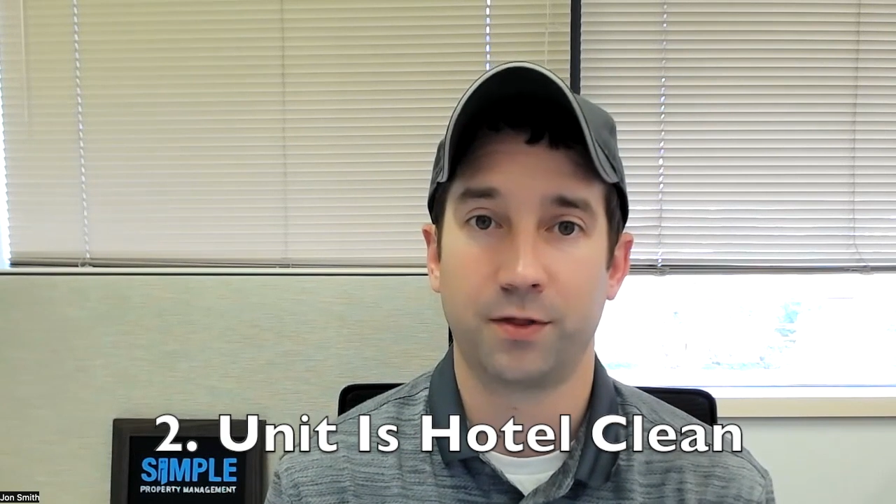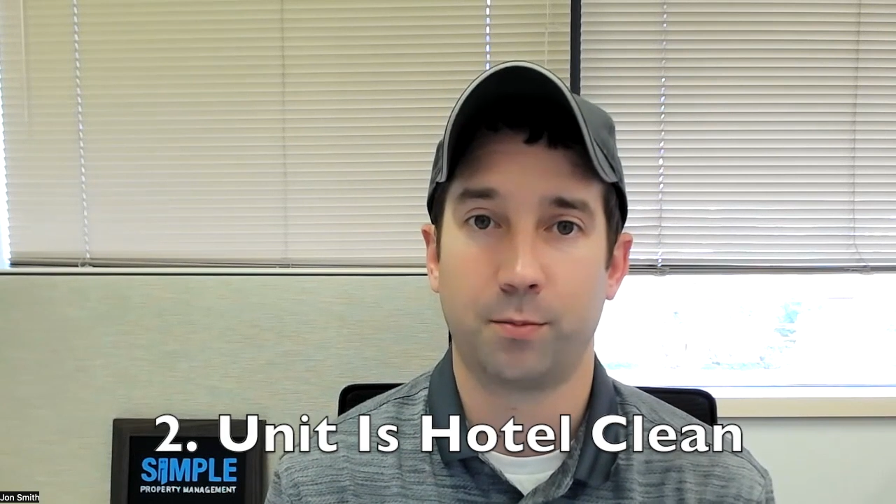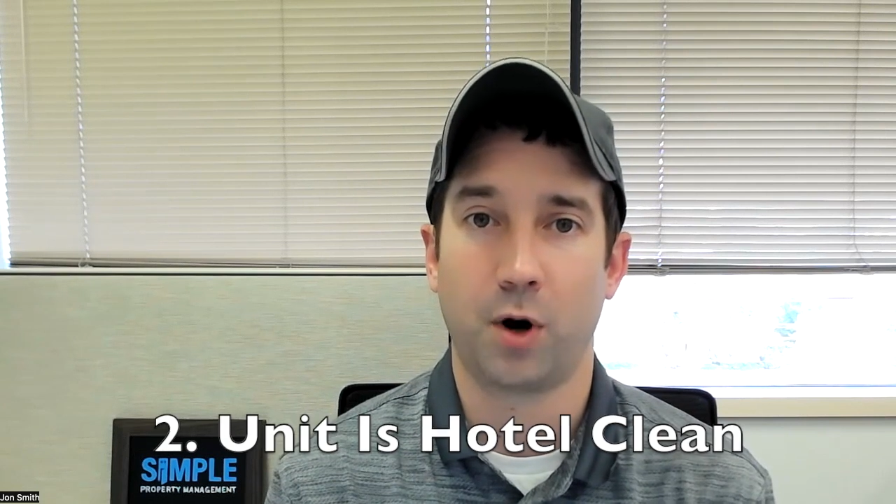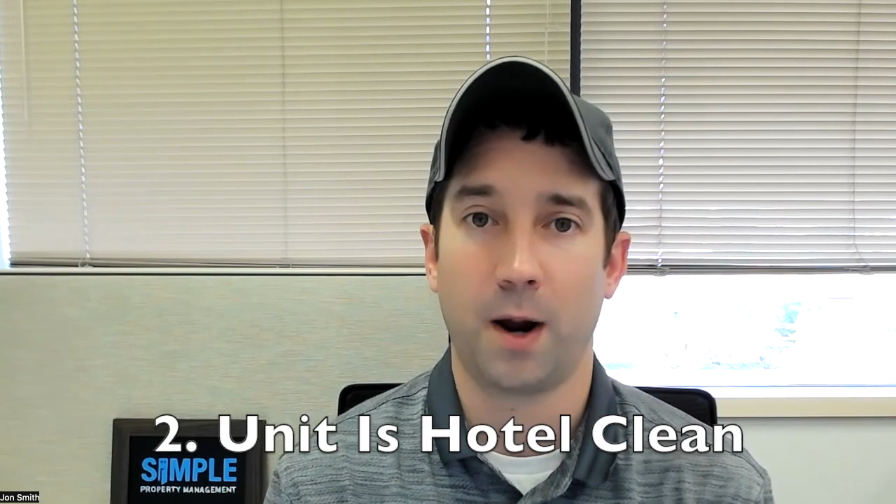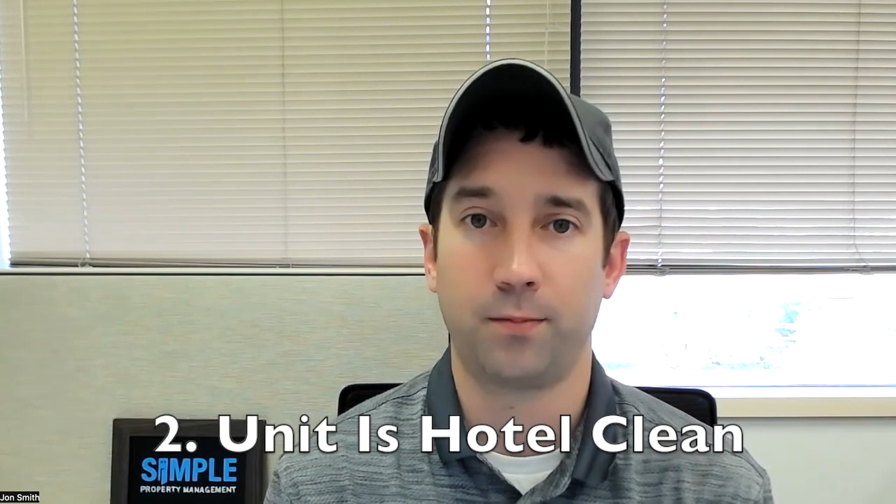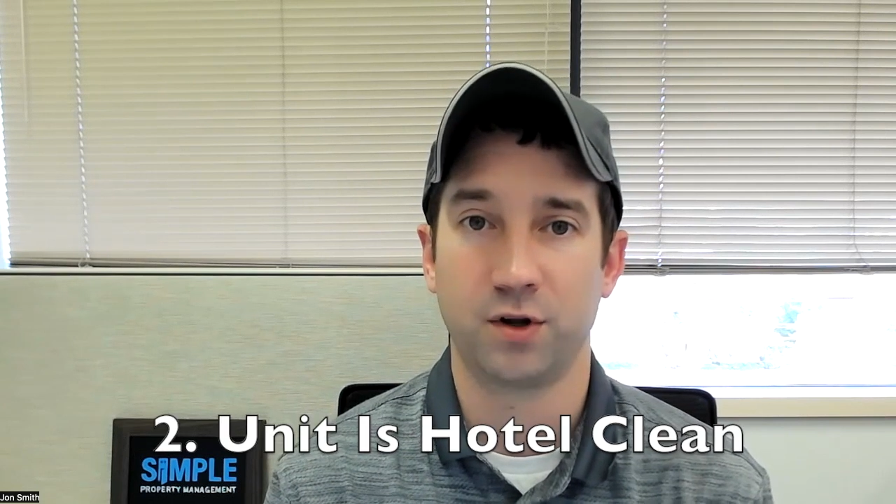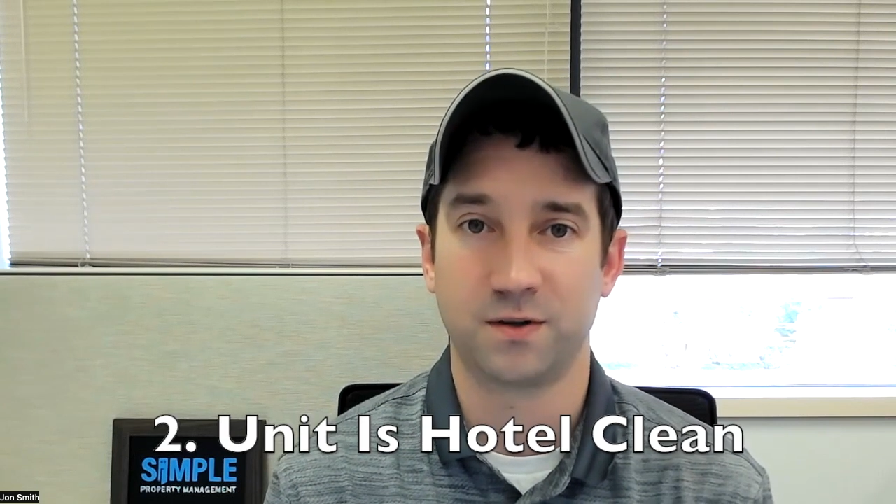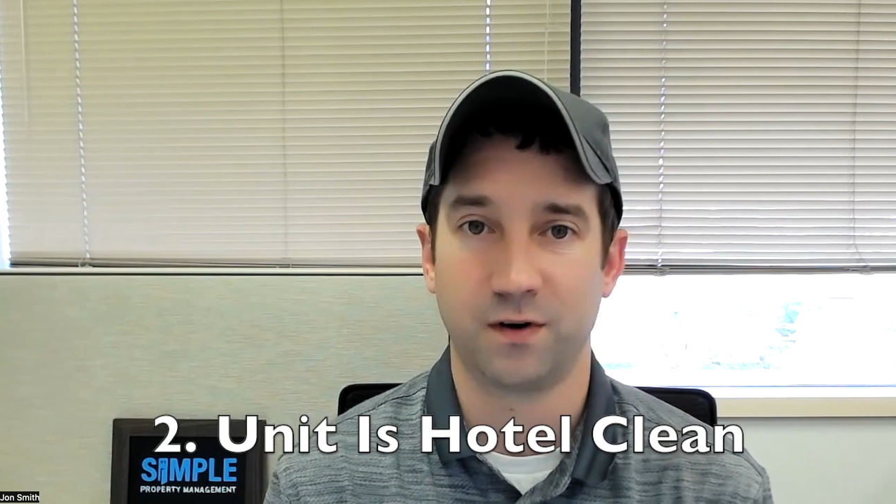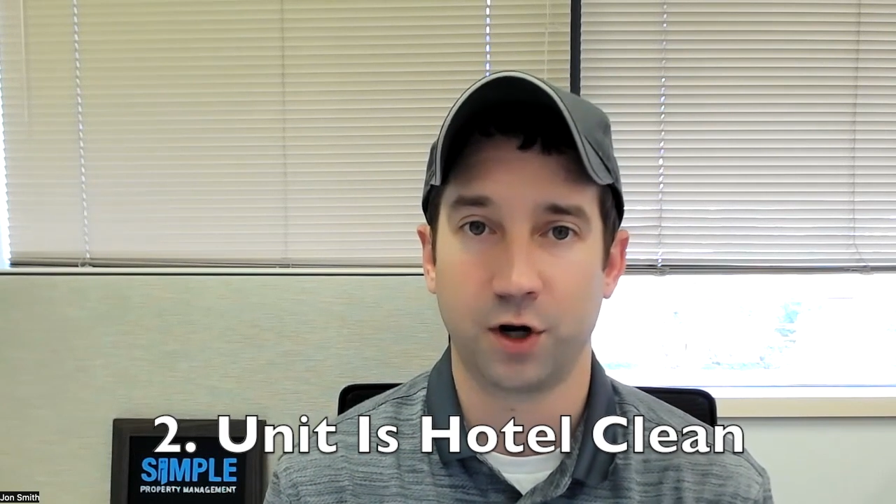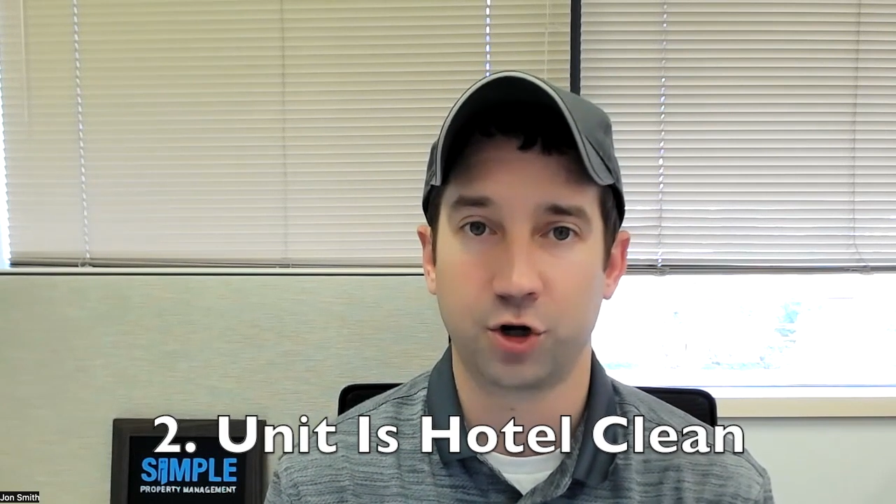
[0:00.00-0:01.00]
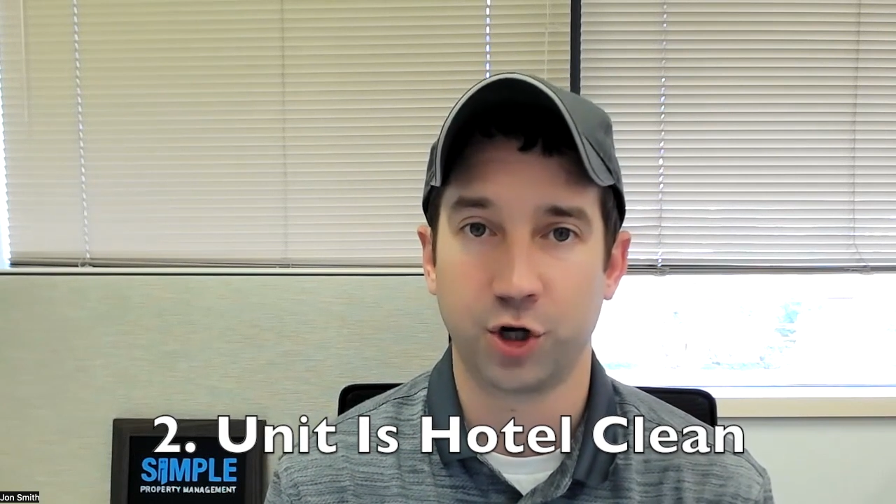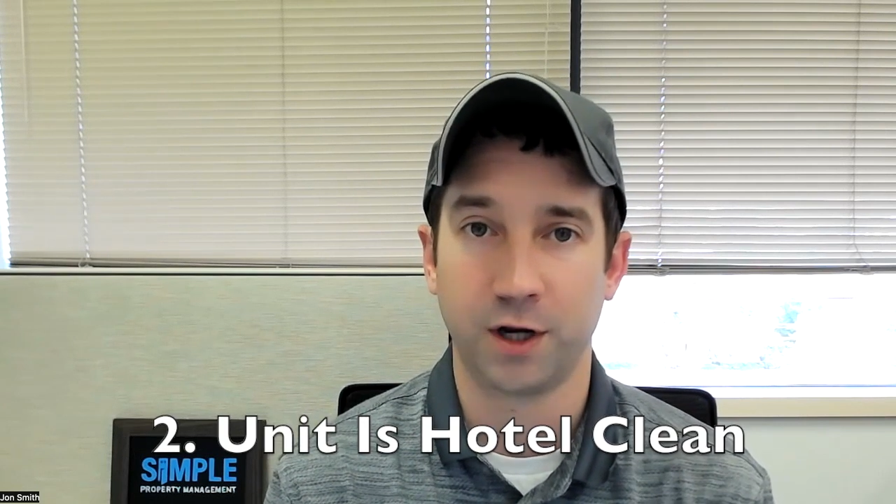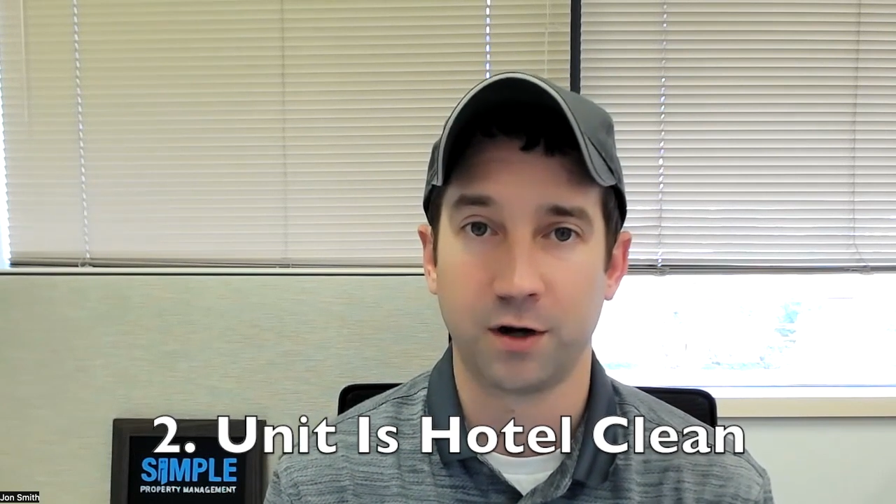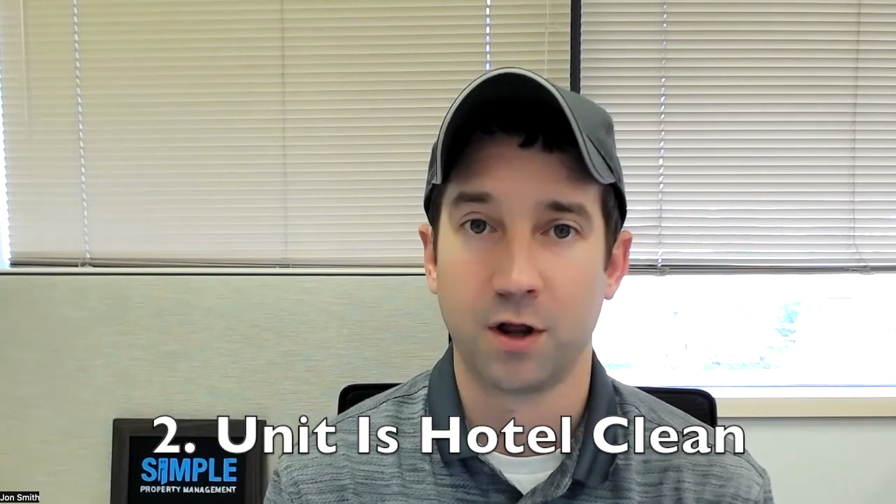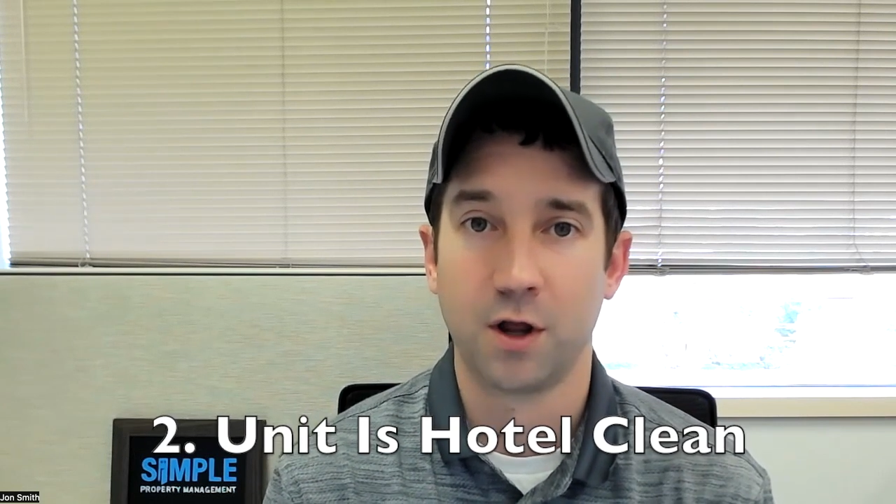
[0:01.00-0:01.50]
the property is very
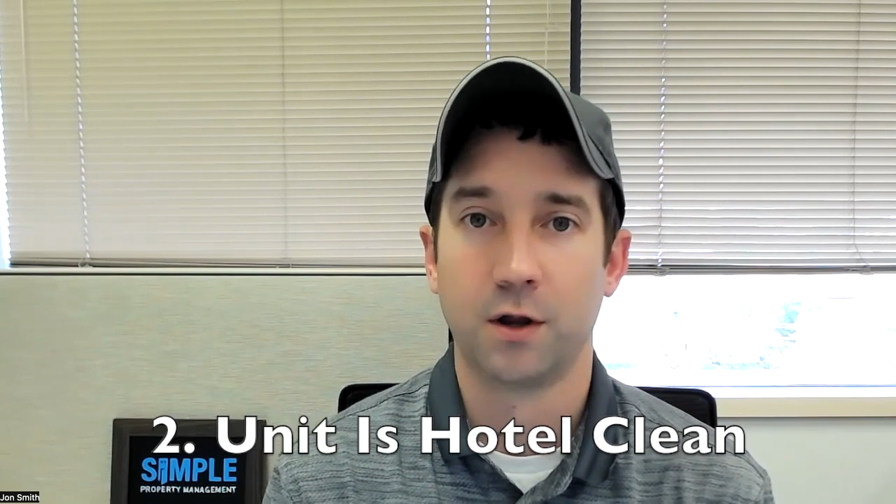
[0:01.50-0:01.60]
clean.